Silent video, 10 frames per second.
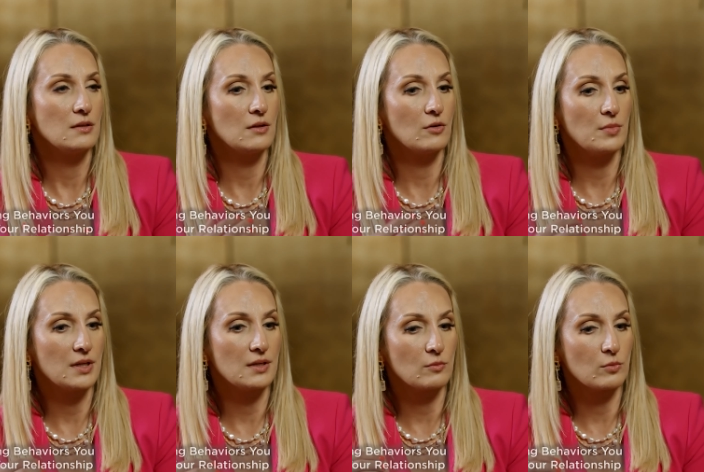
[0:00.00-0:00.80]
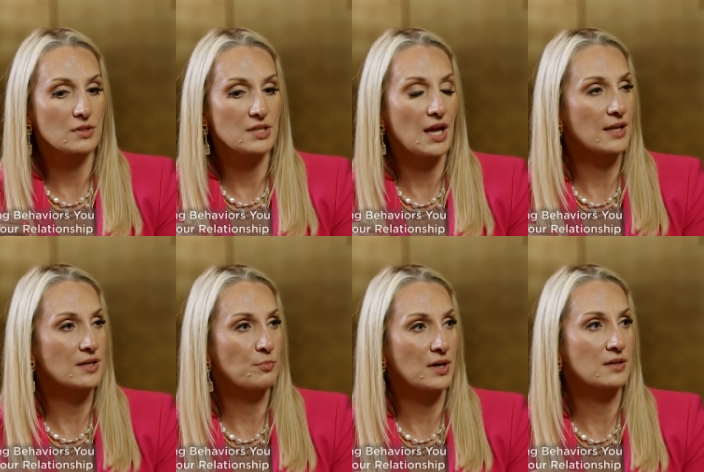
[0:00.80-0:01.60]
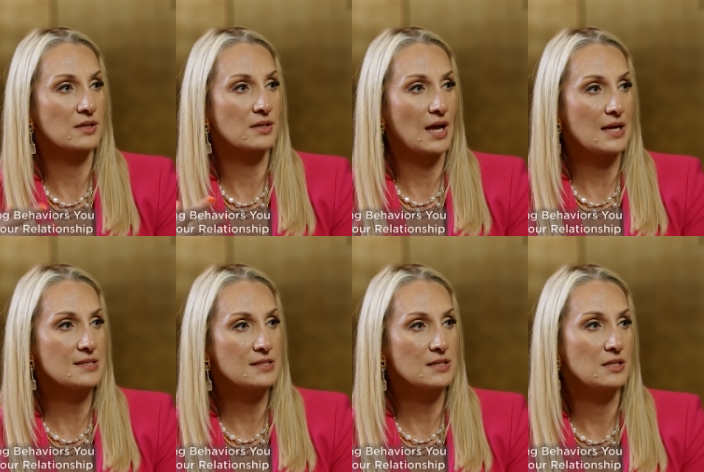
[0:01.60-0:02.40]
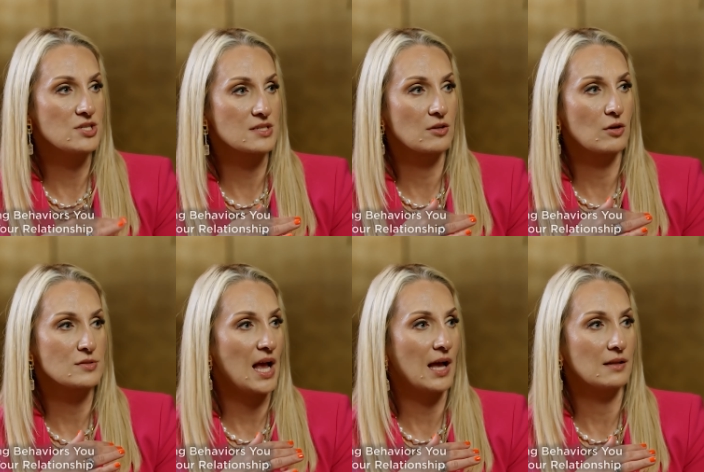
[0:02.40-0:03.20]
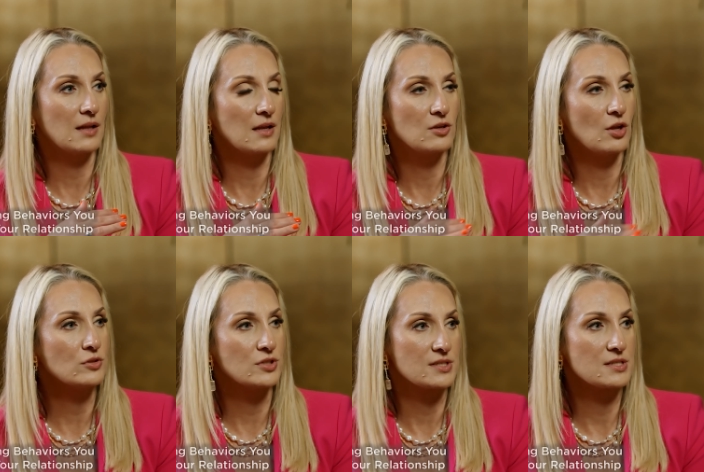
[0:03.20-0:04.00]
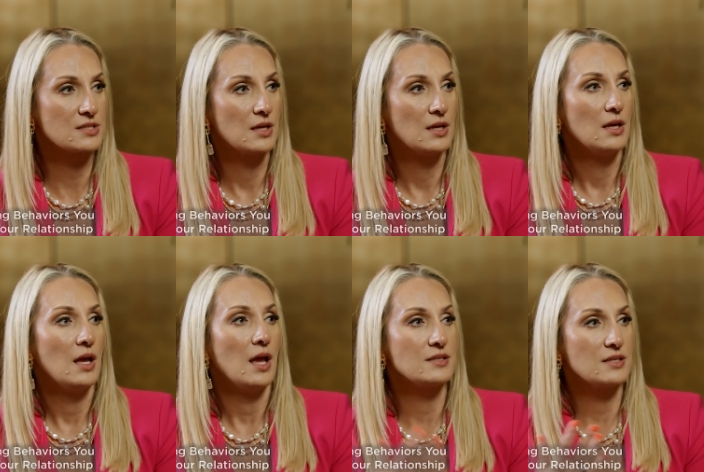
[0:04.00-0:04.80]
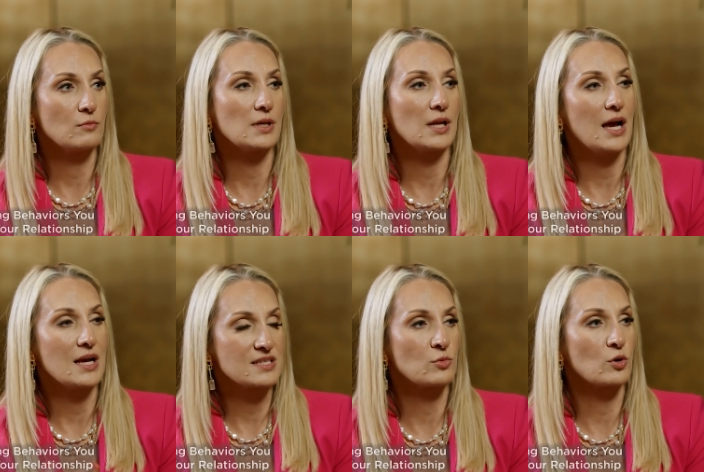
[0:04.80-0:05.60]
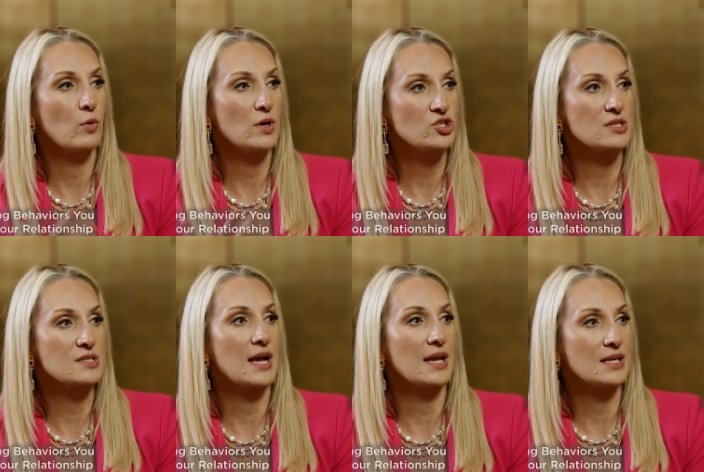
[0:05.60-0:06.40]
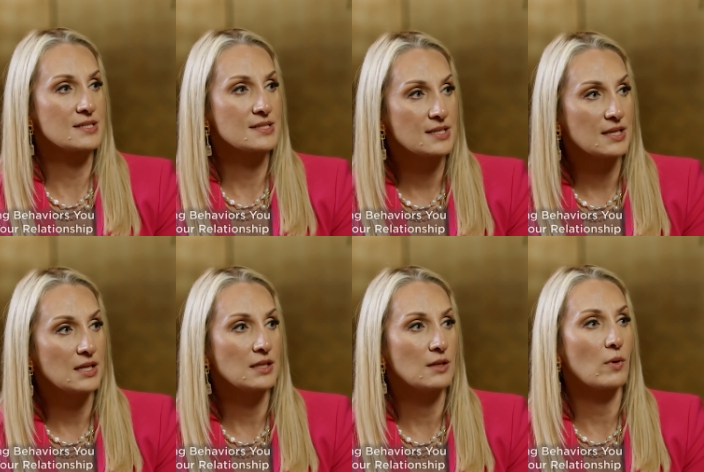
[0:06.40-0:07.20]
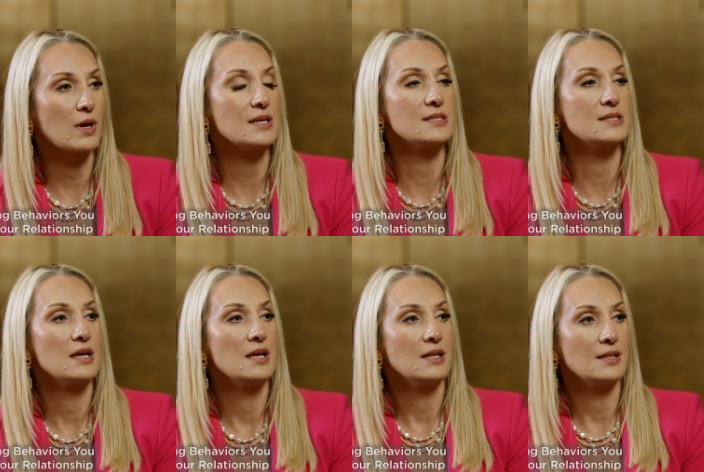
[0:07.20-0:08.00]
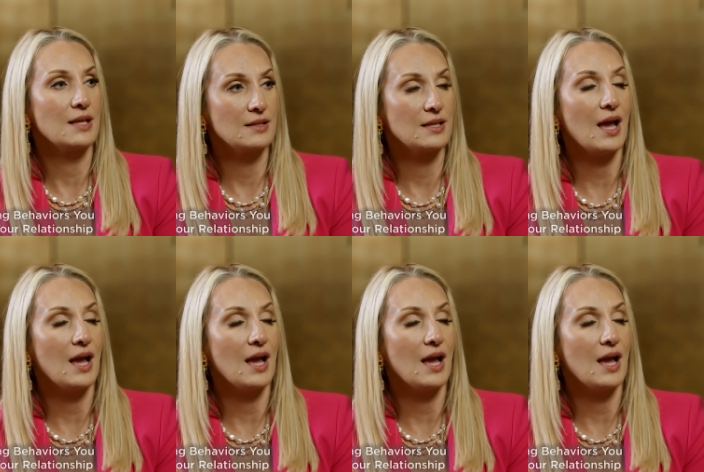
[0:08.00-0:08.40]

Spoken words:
No matter what the other partner does, it just goes unnoticed. And then when I ask more questions, I can see the ways that